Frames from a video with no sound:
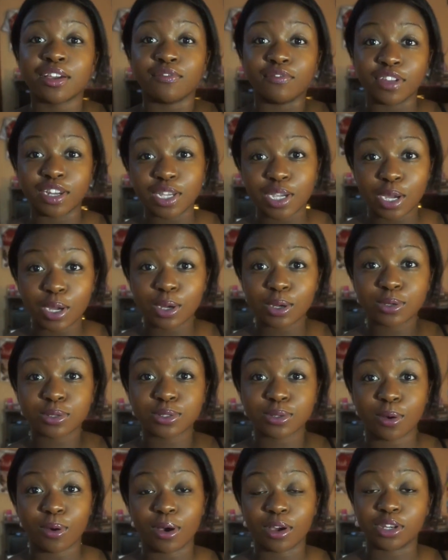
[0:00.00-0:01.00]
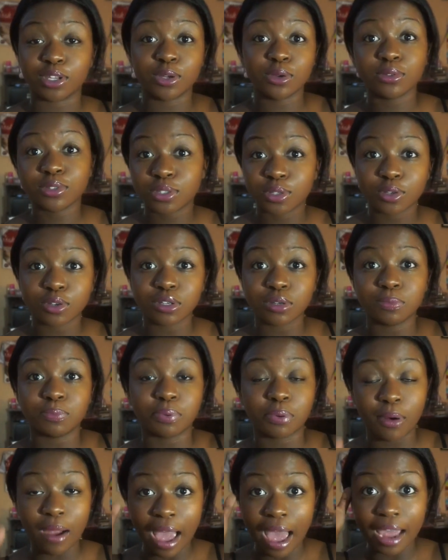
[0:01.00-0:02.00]
videos on YouTube
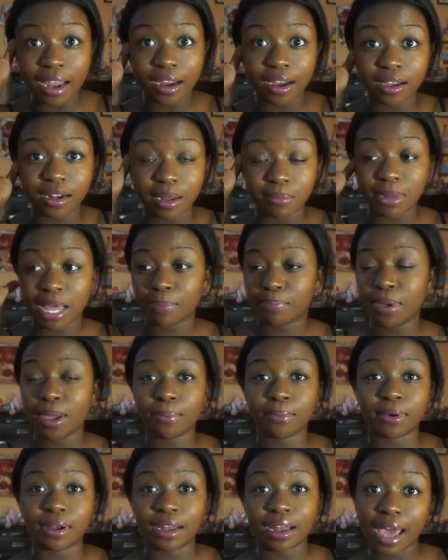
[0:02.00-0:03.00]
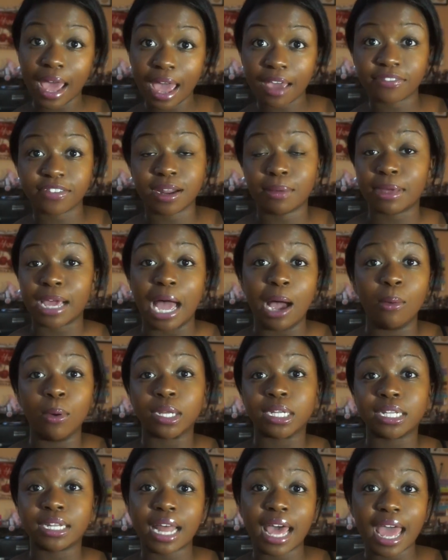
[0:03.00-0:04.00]
prior, and I'm like, people are laughing. I'm like, I
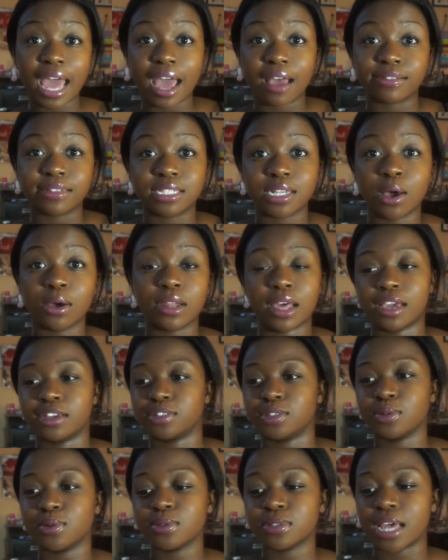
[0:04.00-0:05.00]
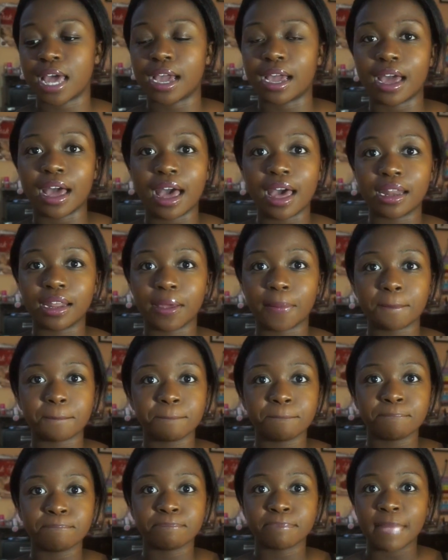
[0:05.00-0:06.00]
want to laugh. So like, as soon as I got it,
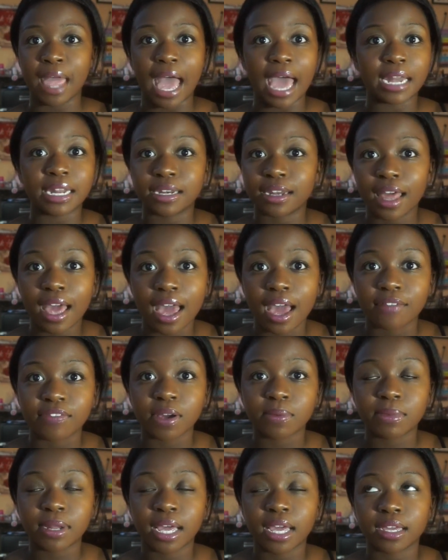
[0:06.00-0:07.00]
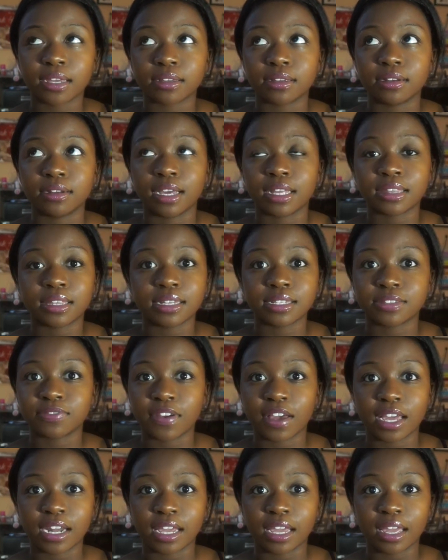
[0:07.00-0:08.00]
I didn't laugh. I'm like, nothing's
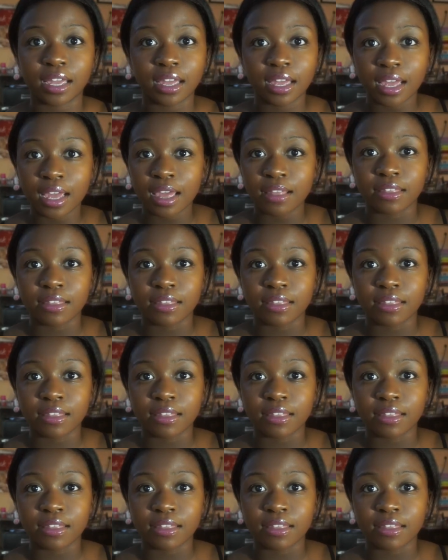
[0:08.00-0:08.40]
funny.